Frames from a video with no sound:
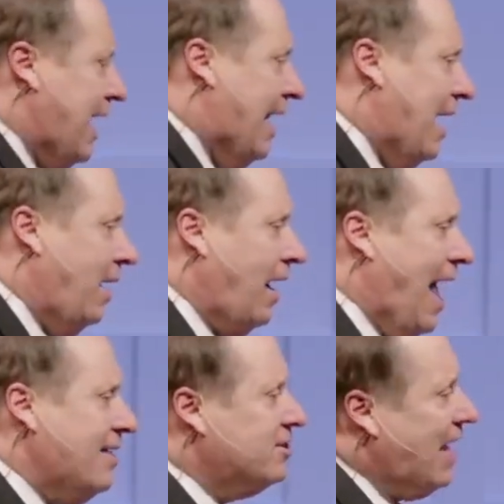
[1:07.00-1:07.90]
at our
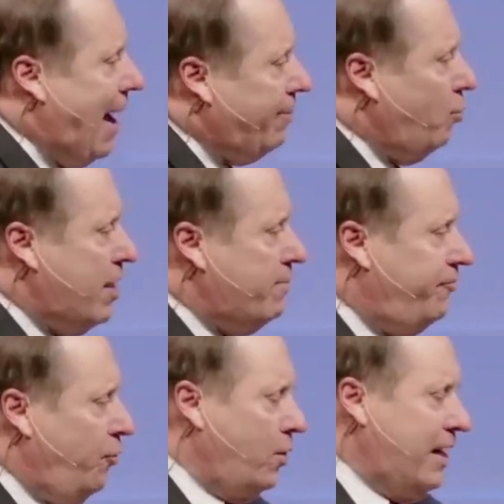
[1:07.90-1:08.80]
last time, the week
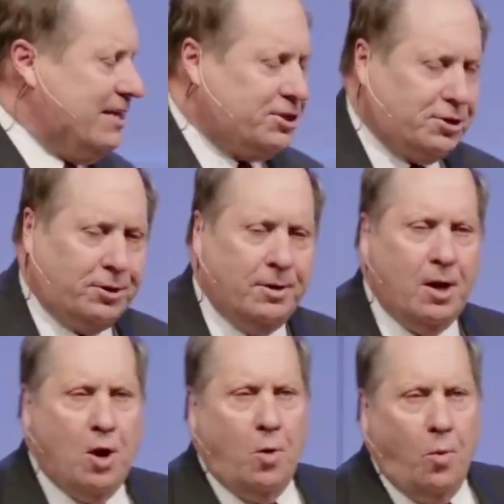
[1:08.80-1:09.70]
before Easter,
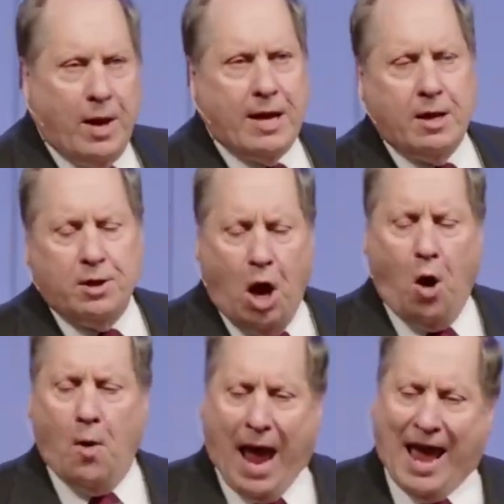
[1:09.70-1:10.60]
we
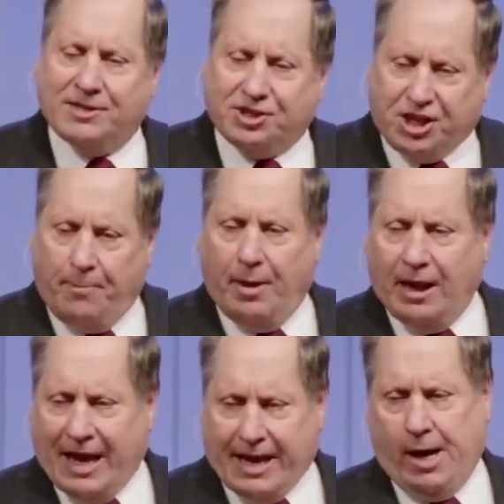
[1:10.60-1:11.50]
know as the
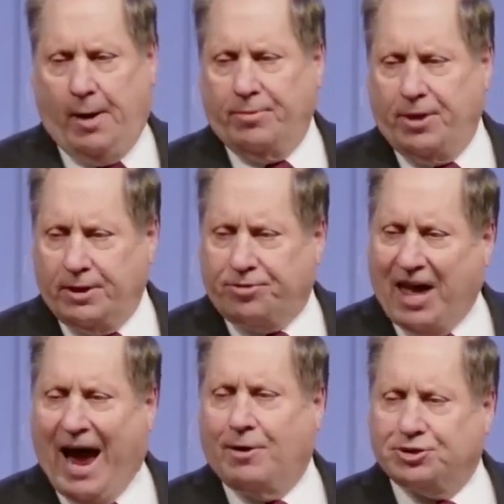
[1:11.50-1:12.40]
millennium, the
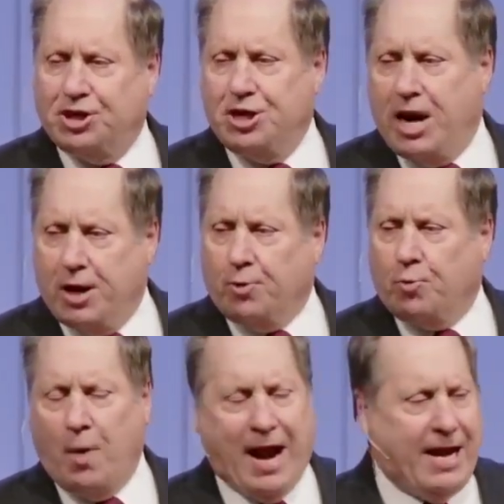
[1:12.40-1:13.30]
thousand year
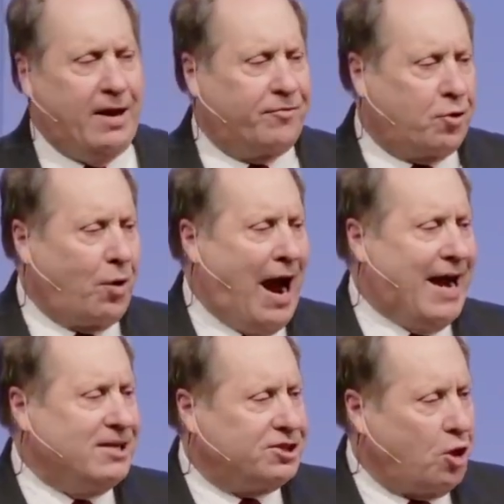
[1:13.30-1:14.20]
reign of
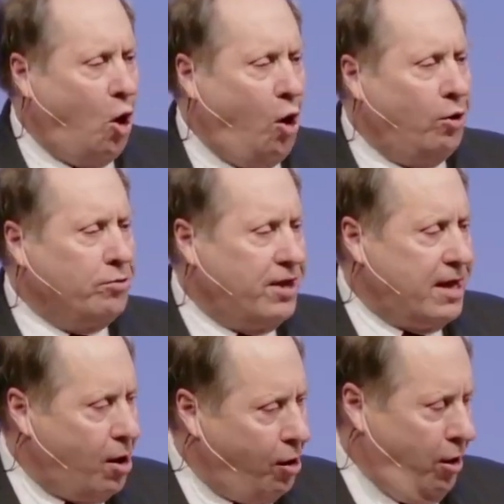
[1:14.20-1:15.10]
Christ on
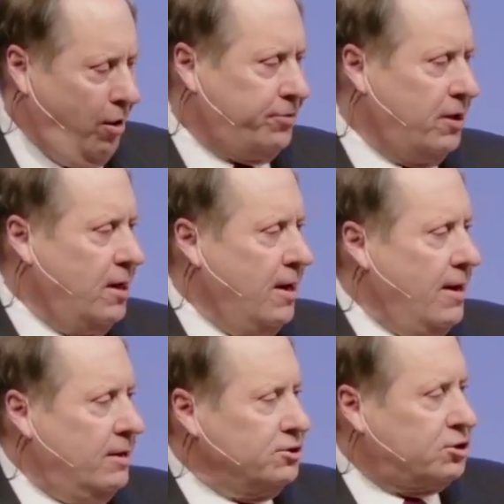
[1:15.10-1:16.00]
the earth.
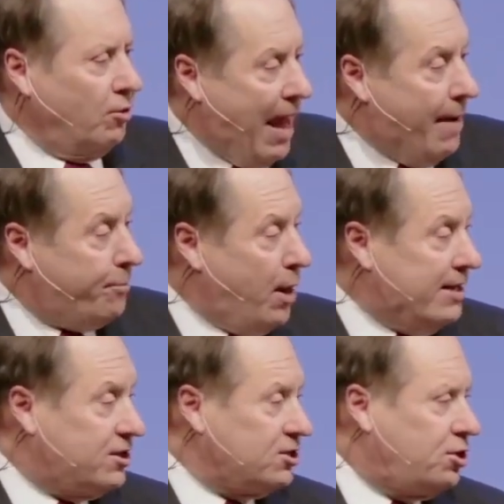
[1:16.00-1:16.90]
And so that
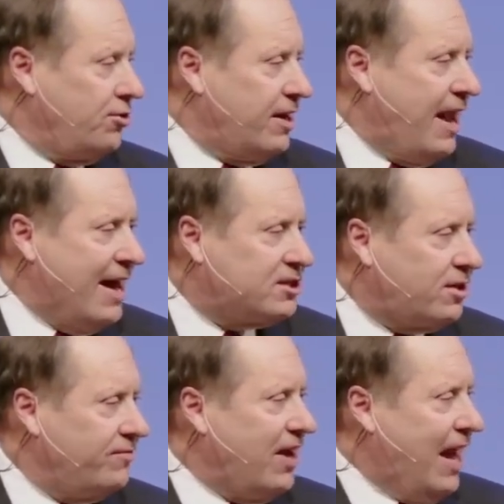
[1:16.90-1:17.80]
brings us to the next
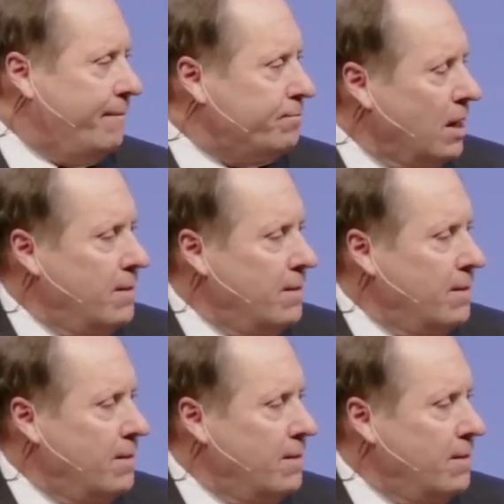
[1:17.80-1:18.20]
event,